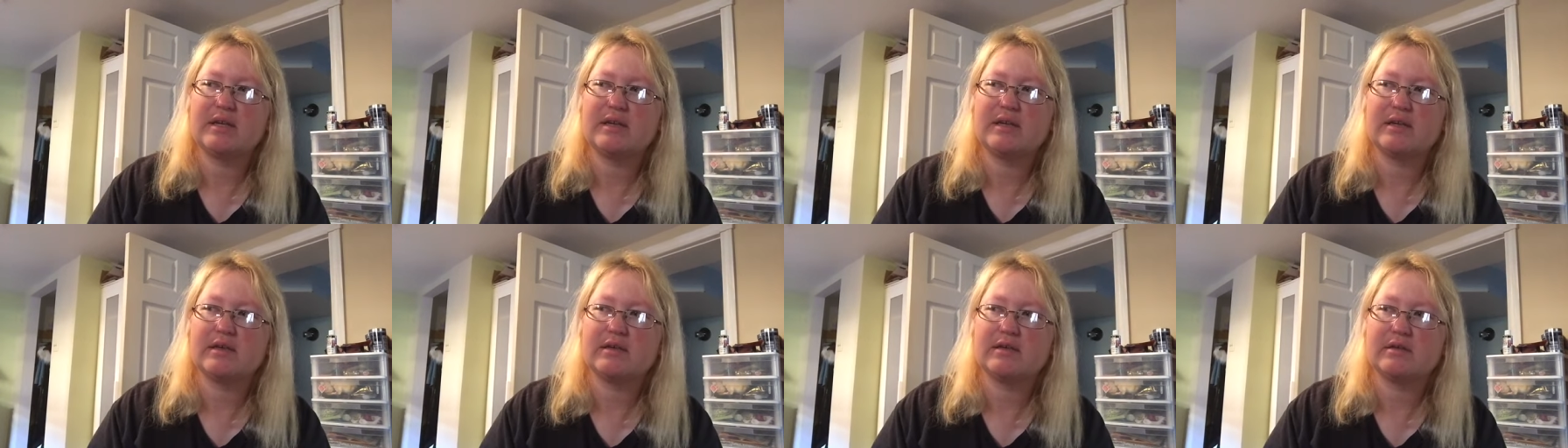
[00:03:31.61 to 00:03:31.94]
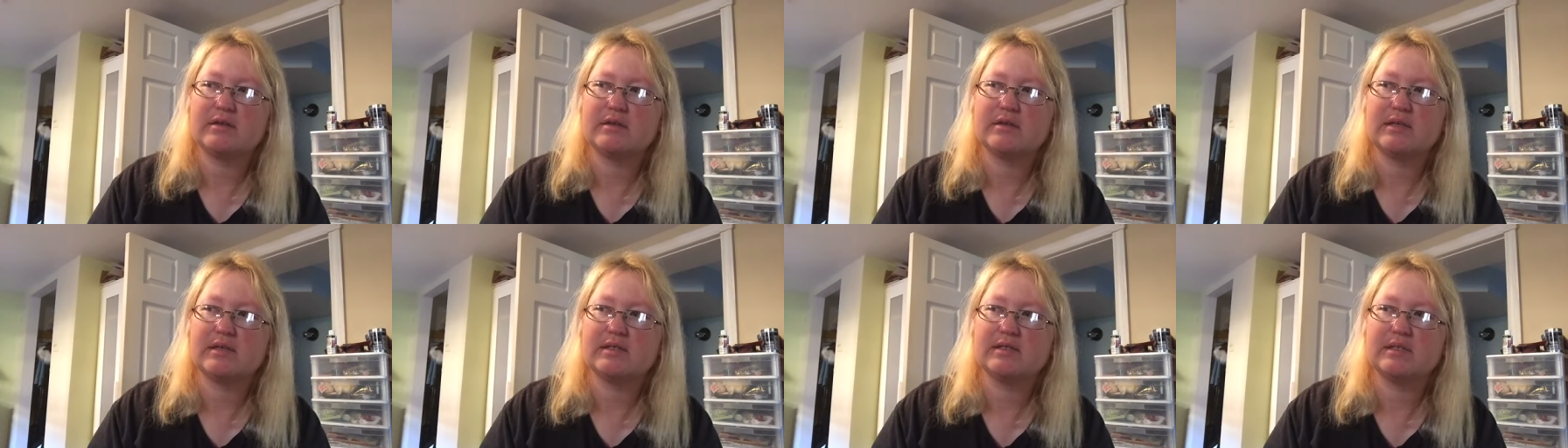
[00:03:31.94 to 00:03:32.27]

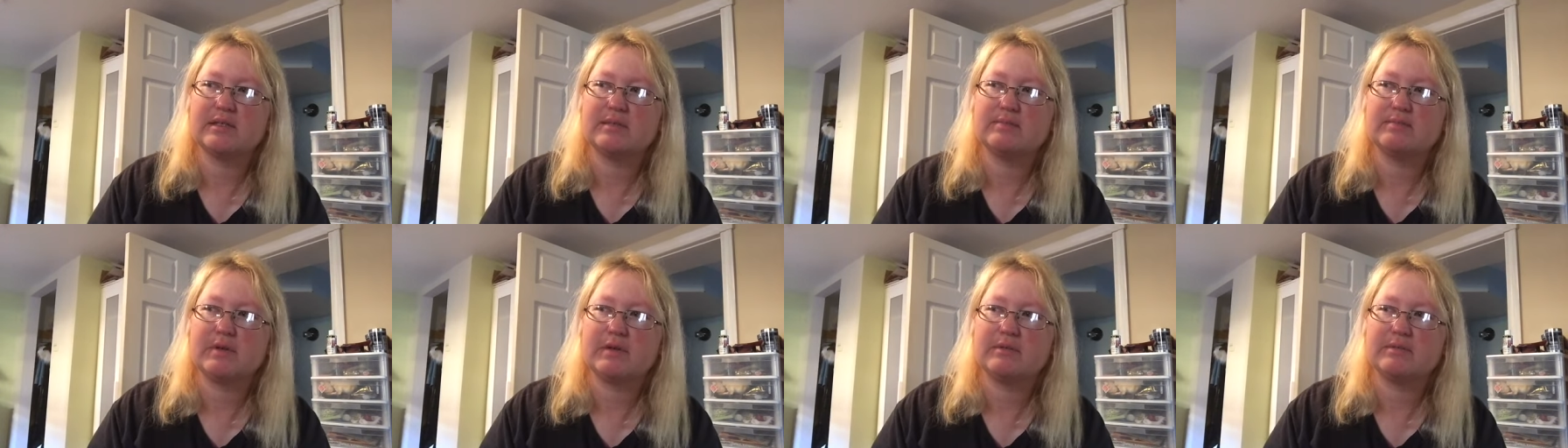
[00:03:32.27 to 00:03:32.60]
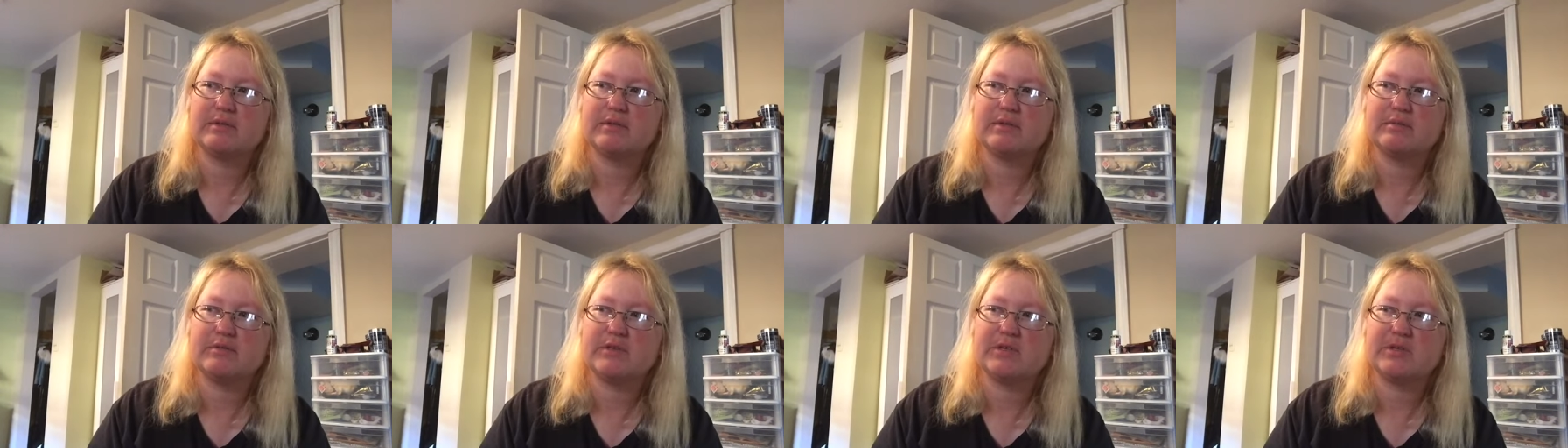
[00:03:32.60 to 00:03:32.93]
and this is
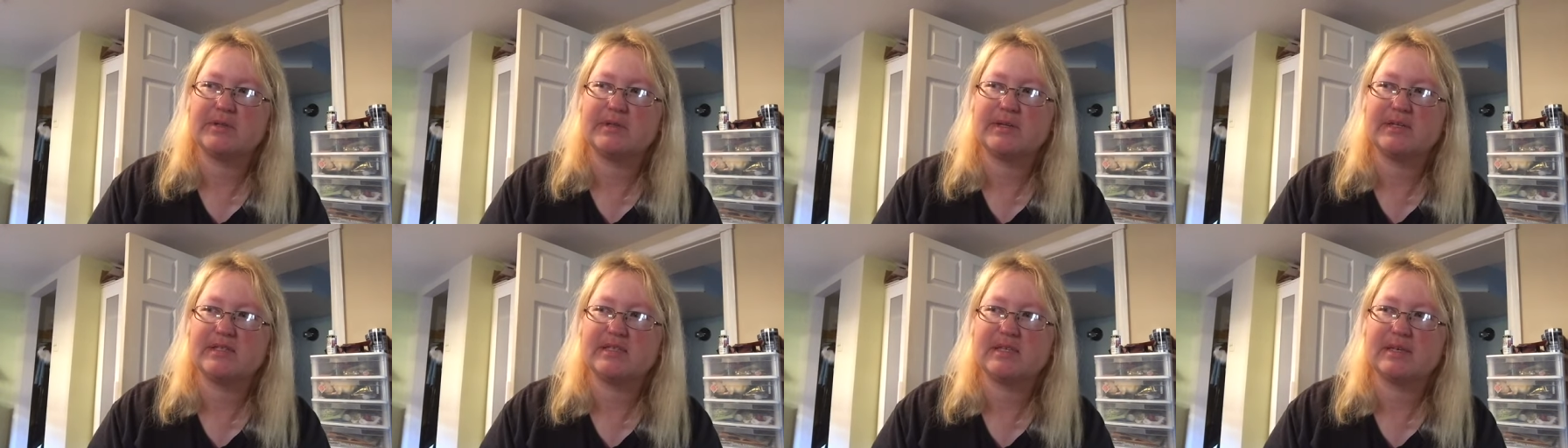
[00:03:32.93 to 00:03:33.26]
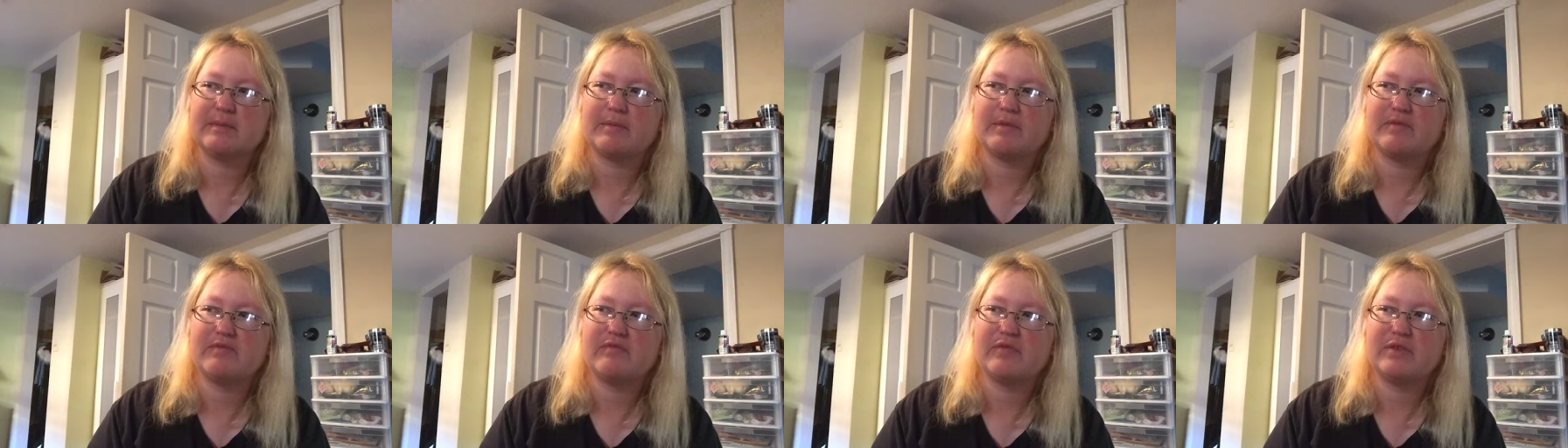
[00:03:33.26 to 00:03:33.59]
probably going to be the last
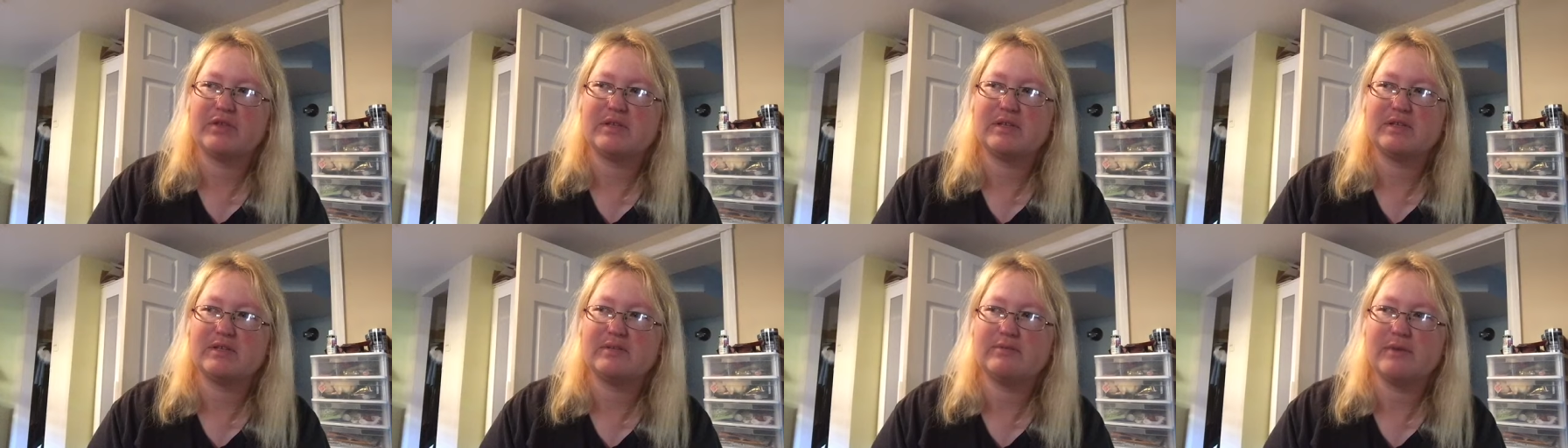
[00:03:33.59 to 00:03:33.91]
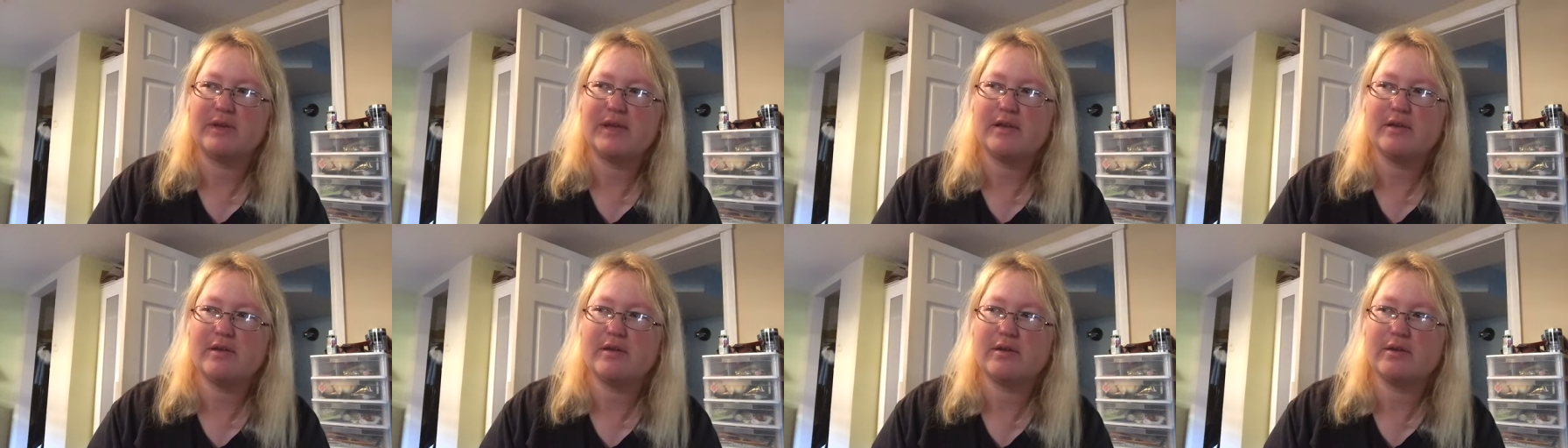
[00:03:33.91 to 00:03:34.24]
segment for this
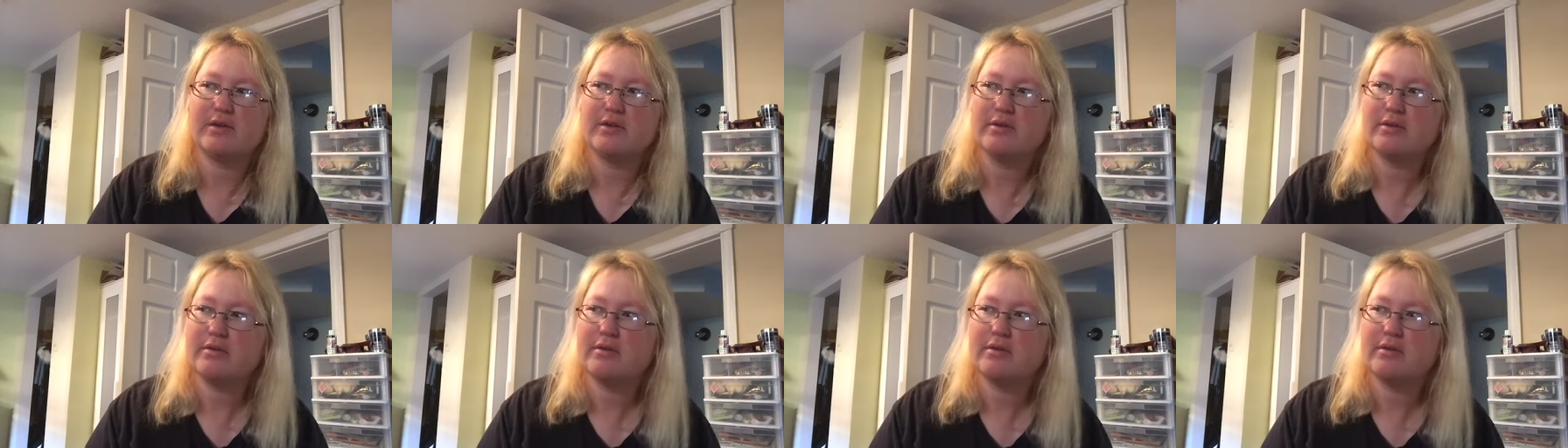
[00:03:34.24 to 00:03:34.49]
week,